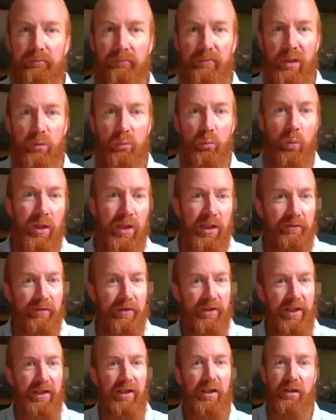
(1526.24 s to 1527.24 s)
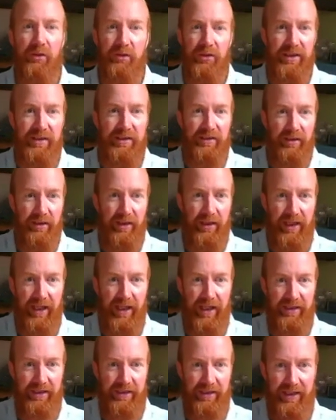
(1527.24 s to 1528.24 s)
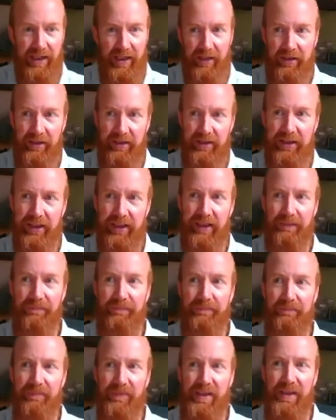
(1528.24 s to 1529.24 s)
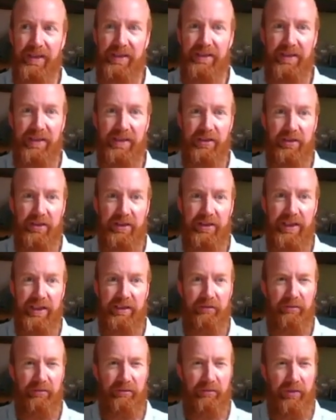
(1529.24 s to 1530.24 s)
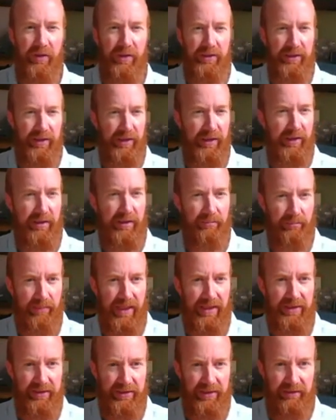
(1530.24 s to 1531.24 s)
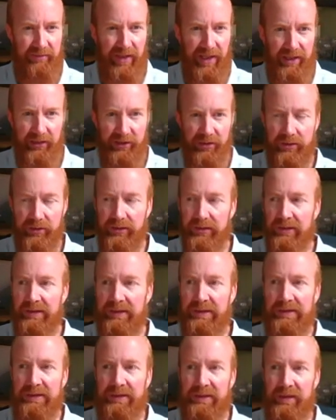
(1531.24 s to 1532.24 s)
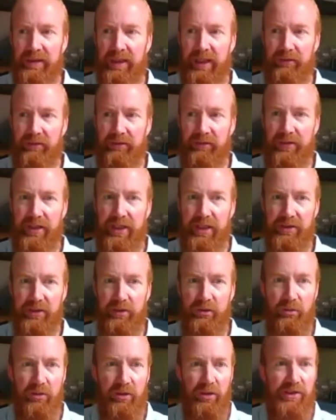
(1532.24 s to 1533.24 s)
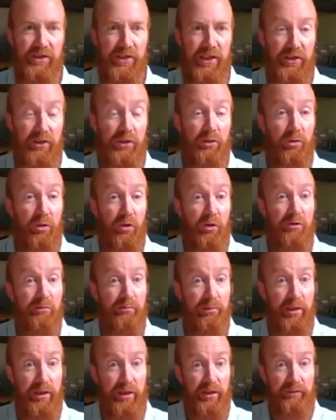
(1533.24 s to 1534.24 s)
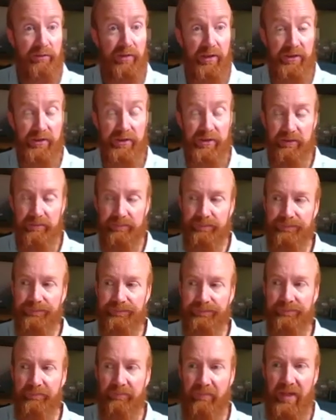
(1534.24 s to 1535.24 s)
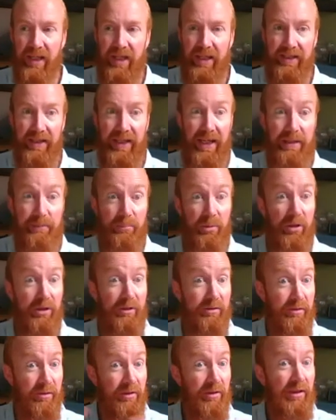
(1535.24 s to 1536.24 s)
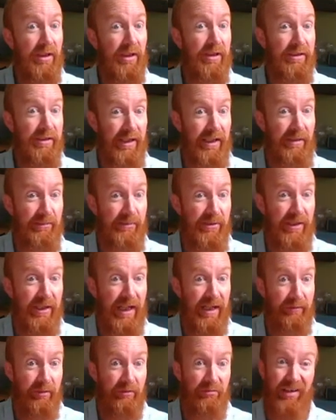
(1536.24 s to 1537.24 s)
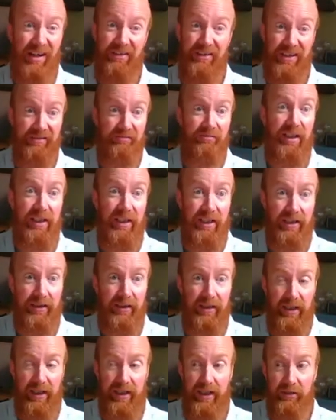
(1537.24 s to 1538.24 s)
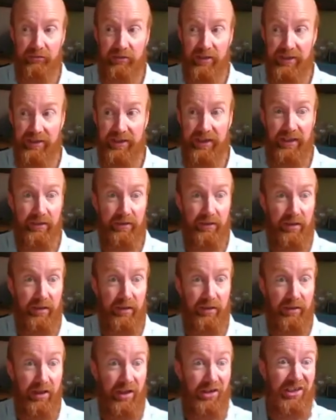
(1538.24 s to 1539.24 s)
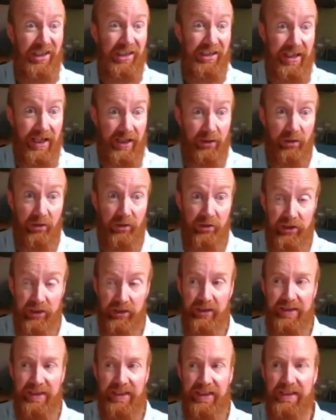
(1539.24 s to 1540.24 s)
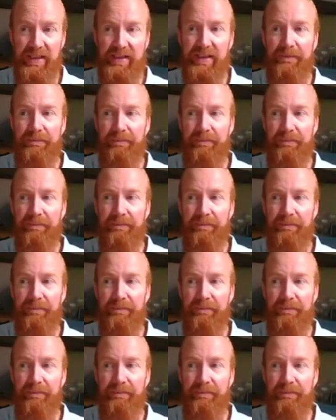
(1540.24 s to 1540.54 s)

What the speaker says: One other thing I'll just kind of add to that idea is this idea of finding a competitive edge. Now, there's an organization called Entrepreneur First, and they put teams together around really interesting kind of largely technology ideas